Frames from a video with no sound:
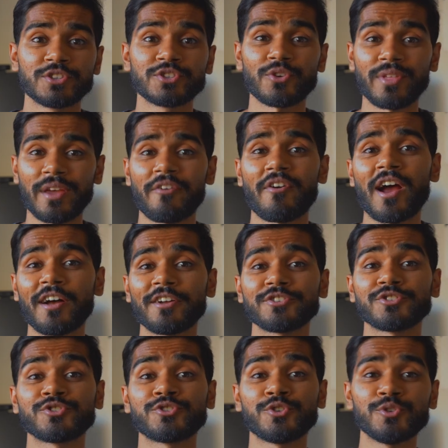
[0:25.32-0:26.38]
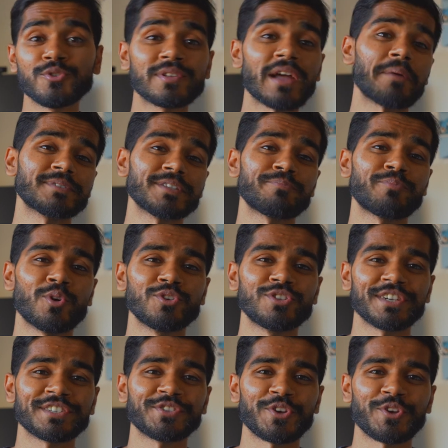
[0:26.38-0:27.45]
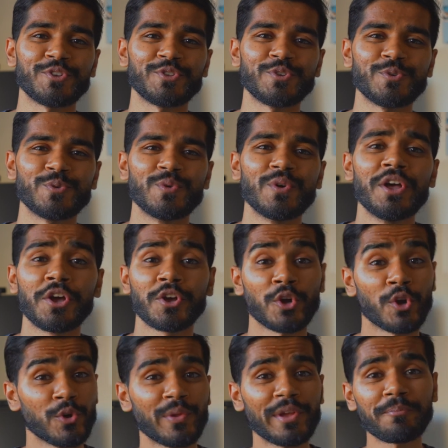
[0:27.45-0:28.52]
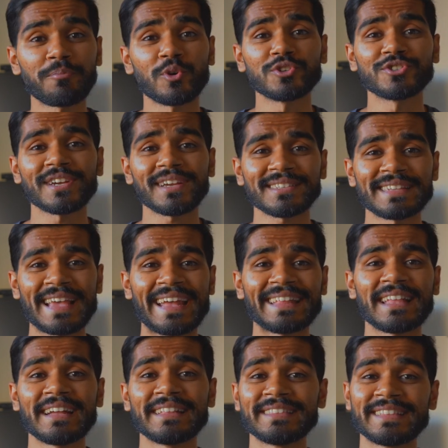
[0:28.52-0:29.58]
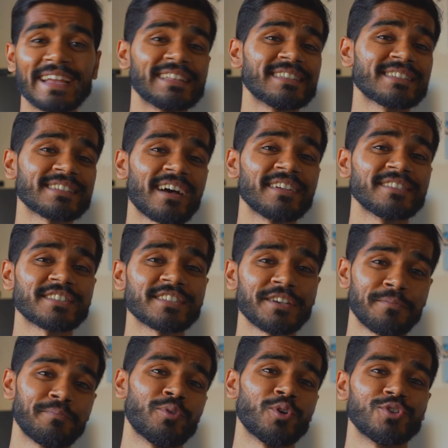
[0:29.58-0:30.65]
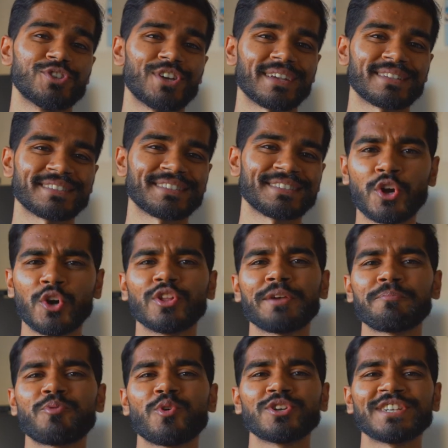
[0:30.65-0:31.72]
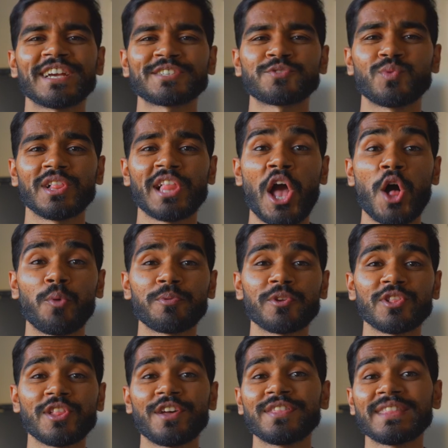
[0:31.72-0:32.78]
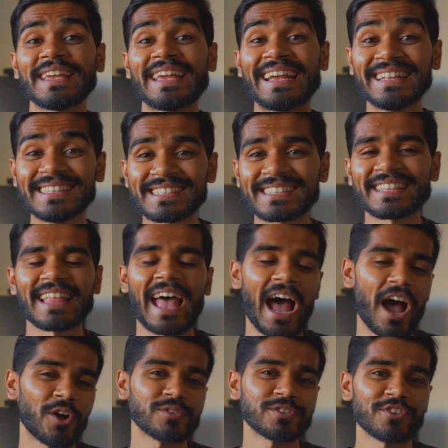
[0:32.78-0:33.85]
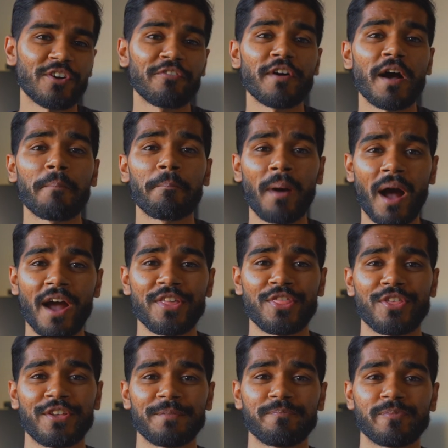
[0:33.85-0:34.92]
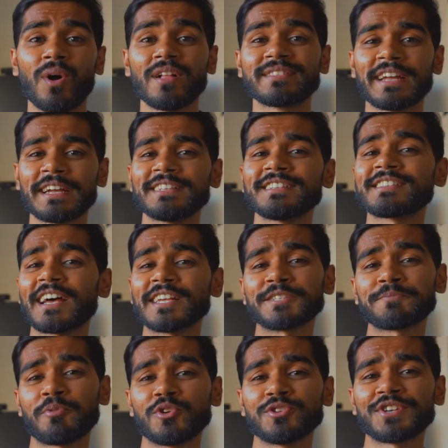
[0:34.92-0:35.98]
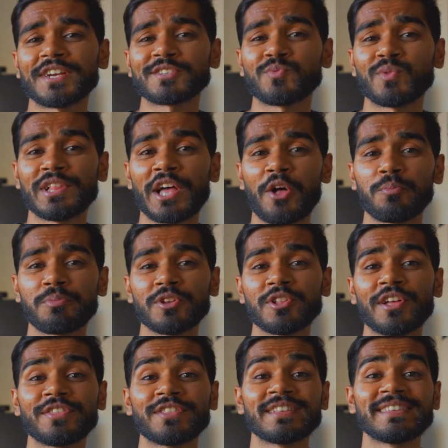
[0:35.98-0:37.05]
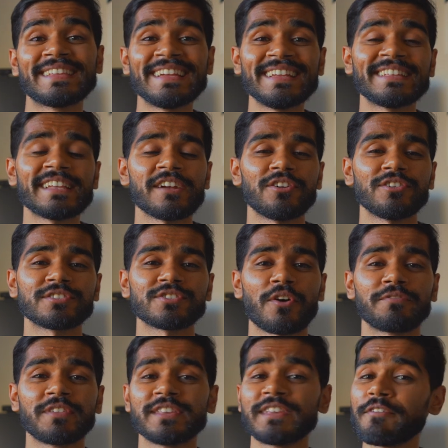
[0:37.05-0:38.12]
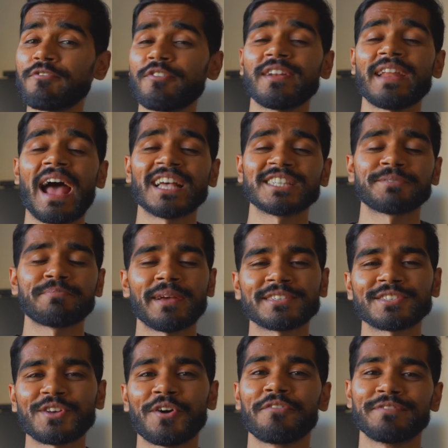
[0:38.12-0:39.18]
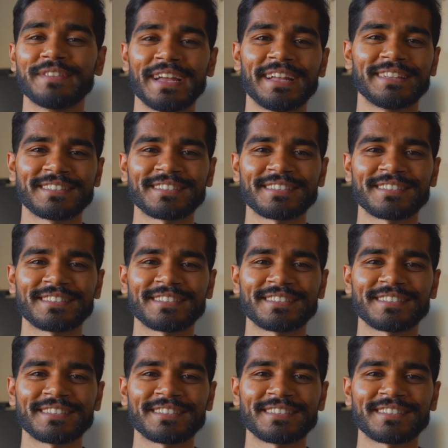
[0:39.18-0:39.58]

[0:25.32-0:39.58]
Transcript: So there are two types of projects you can do, coding projects and data science projects. Coding projects will help you learn the ins and outs of Python, while data science projects will help you learn the details of the different aspects of data